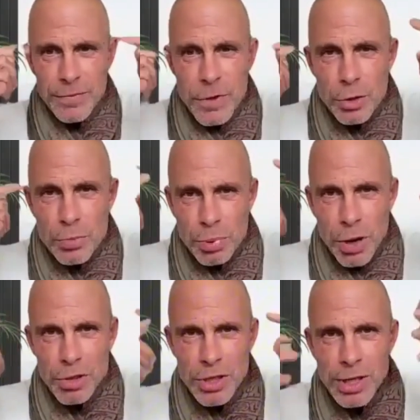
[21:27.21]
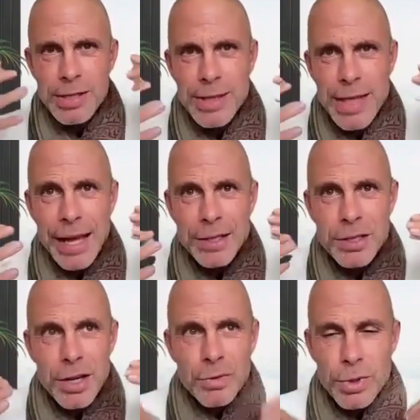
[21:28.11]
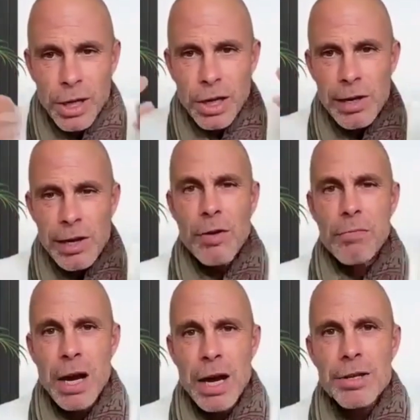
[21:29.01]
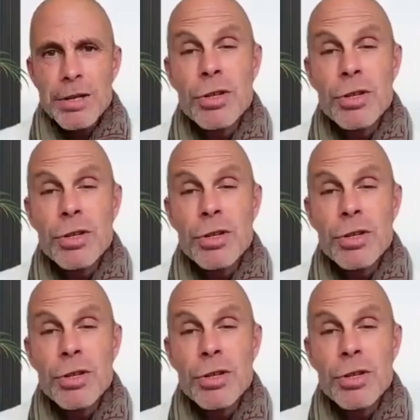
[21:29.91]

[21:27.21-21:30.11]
And if you can process that with a clearer mind,